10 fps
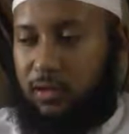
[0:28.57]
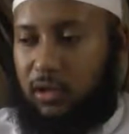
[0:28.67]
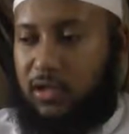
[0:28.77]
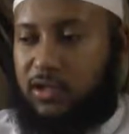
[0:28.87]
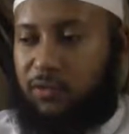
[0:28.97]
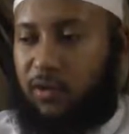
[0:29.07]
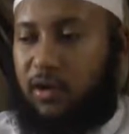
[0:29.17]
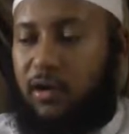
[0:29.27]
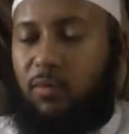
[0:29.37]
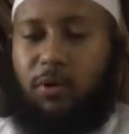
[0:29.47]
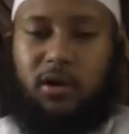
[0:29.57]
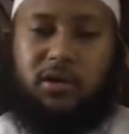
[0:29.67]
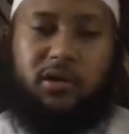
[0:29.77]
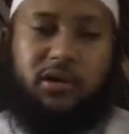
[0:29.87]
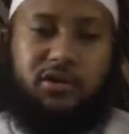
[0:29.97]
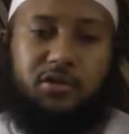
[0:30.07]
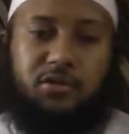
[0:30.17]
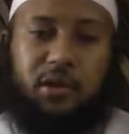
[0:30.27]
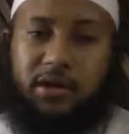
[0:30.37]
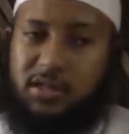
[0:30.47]
yet very important issue
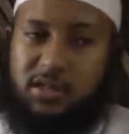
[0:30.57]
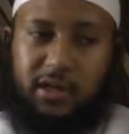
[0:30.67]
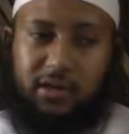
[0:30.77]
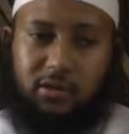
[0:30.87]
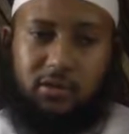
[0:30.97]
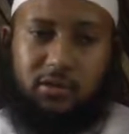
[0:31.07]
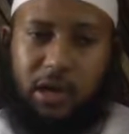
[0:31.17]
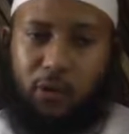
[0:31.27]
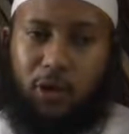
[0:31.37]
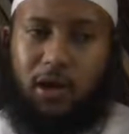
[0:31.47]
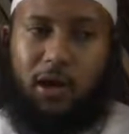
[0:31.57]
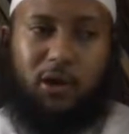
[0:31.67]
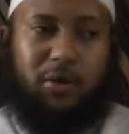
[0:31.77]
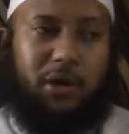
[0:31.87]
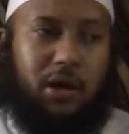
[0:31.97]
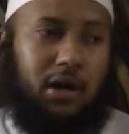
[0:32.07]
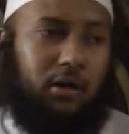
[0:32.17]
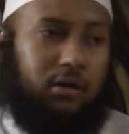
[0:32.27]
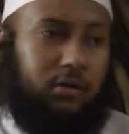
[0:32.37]
to understand. Al-wala wal-bara.